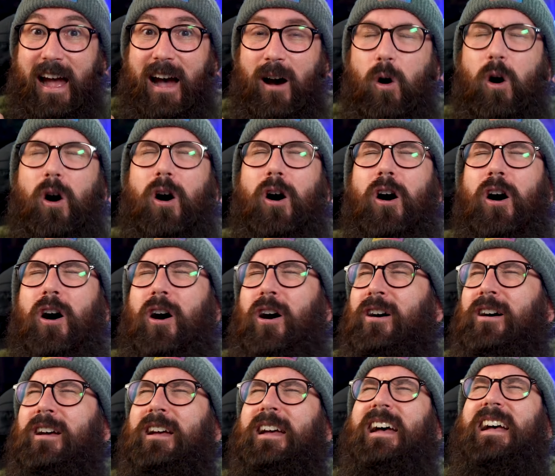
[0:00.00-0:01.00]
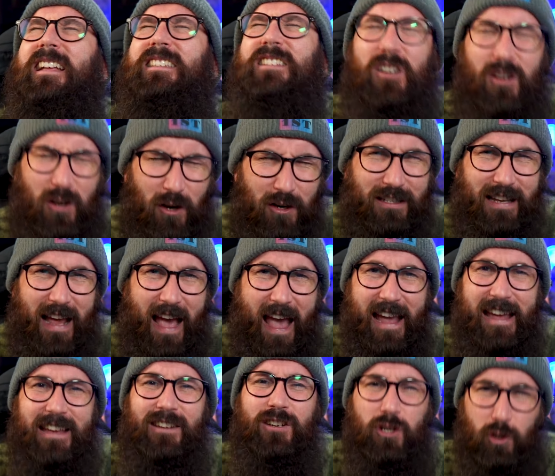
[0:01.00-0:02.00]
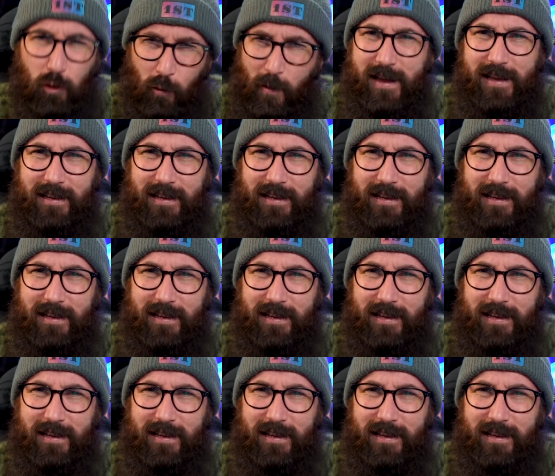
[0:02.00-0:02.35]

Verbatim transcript: Oh, it's a good day to treat